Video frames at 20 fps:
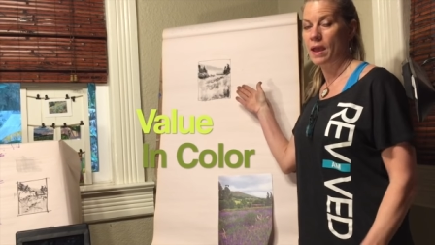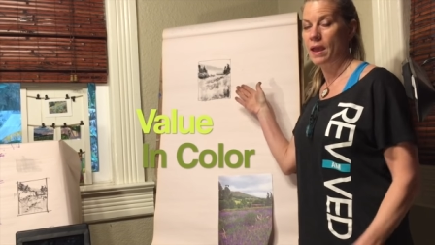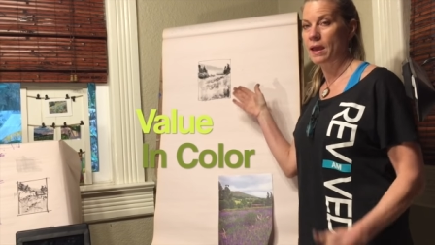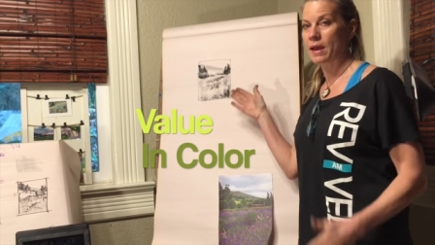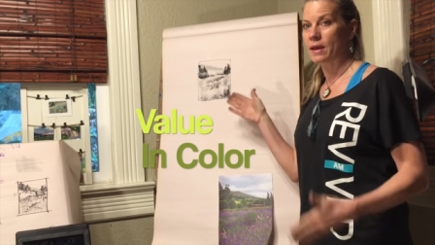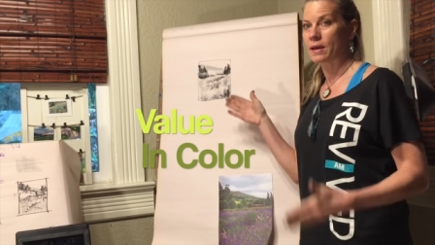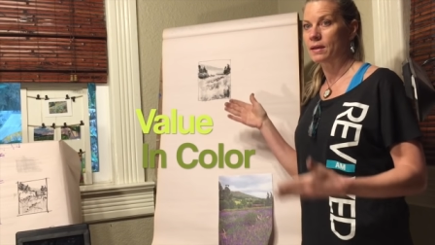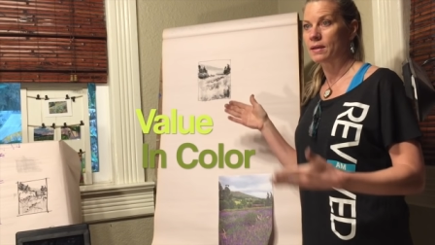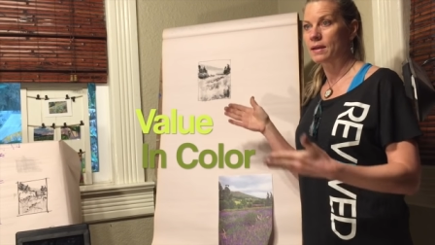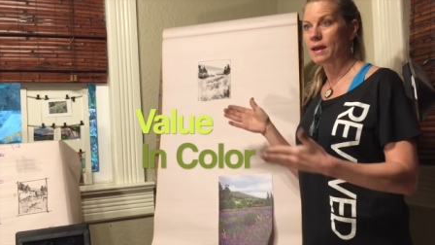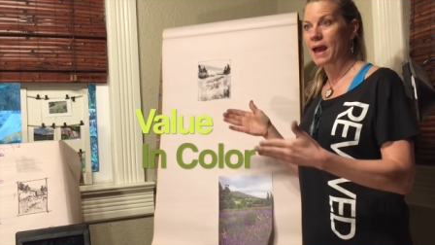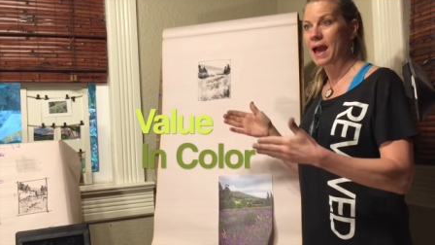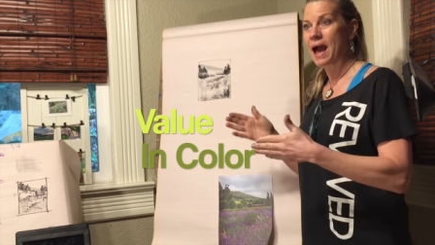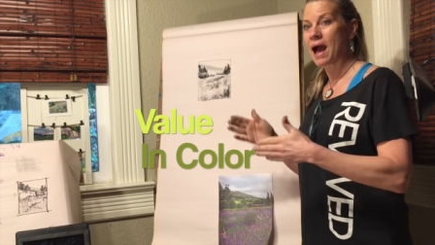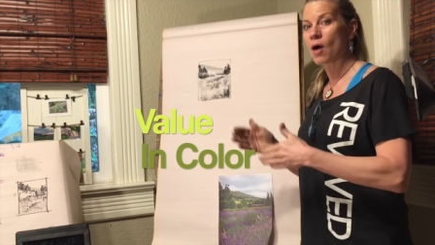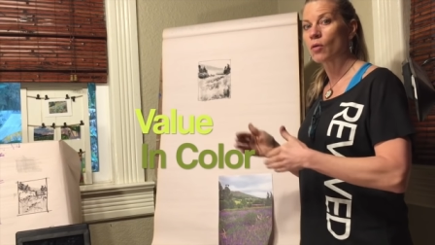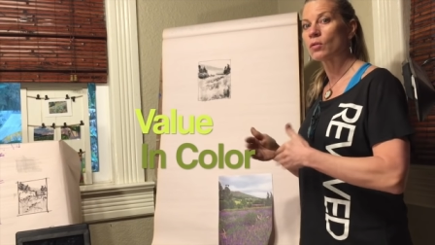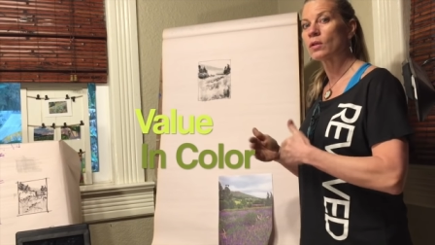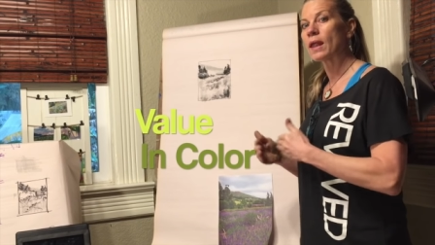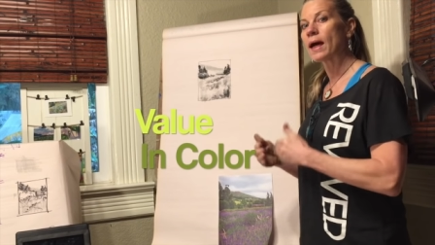and
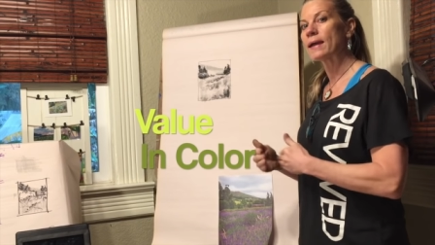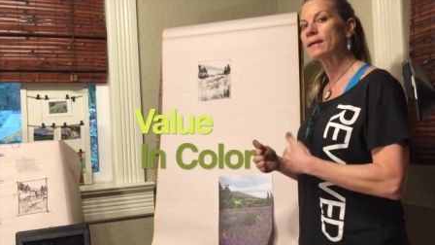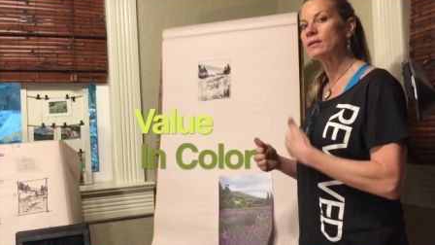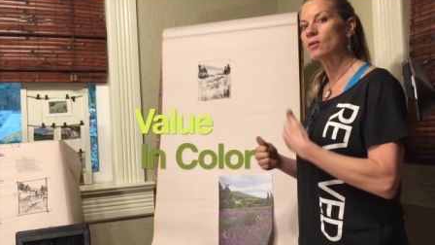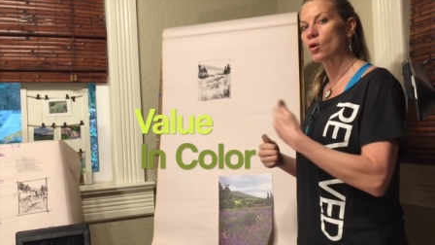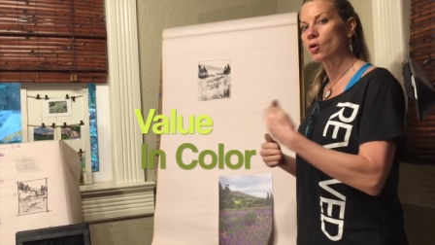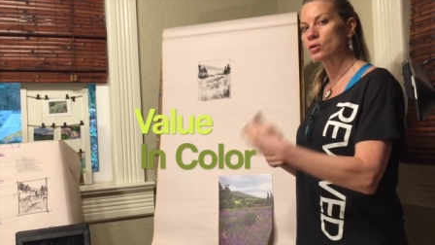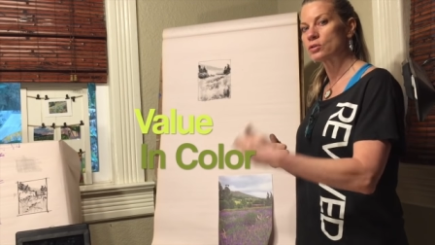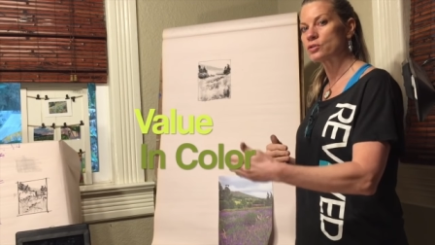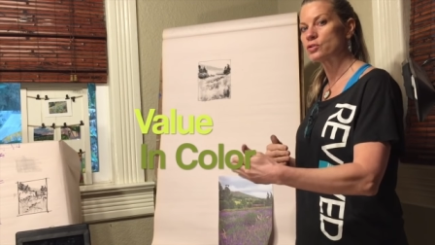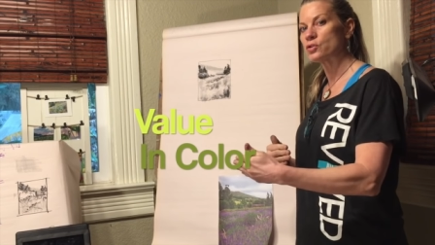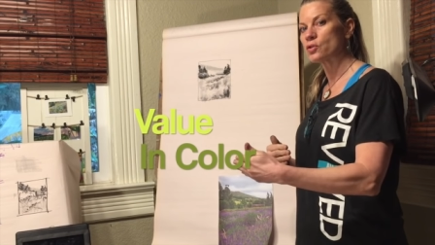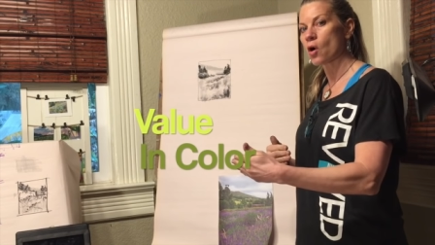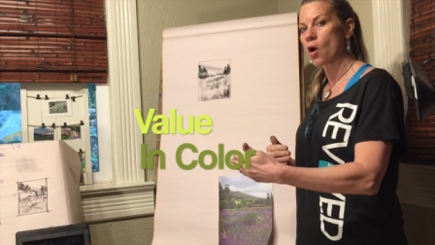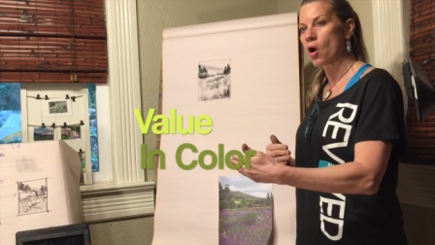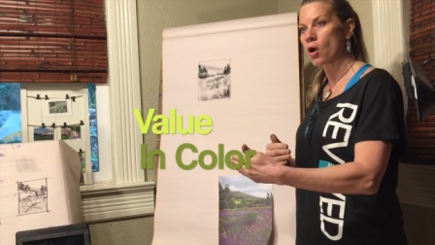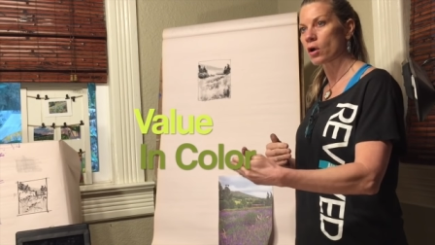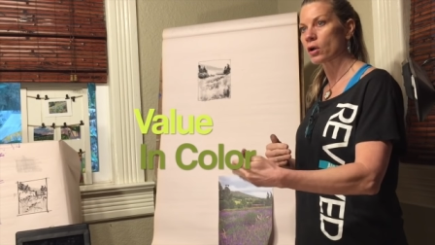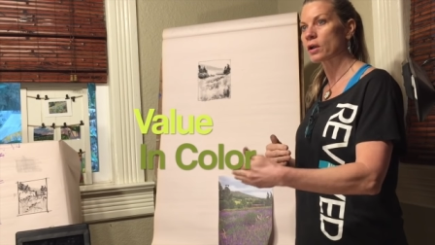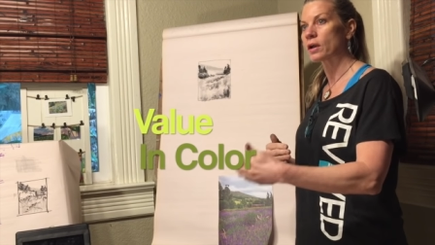how light or
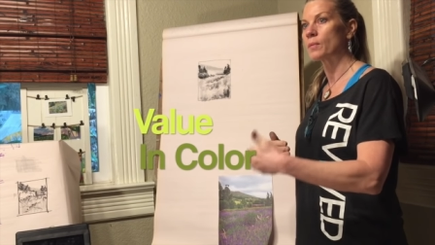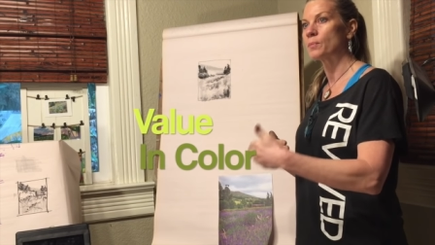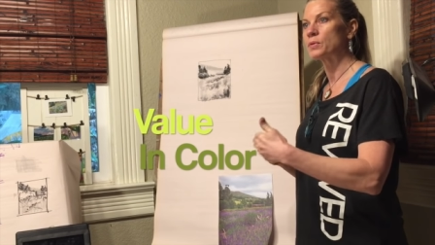dark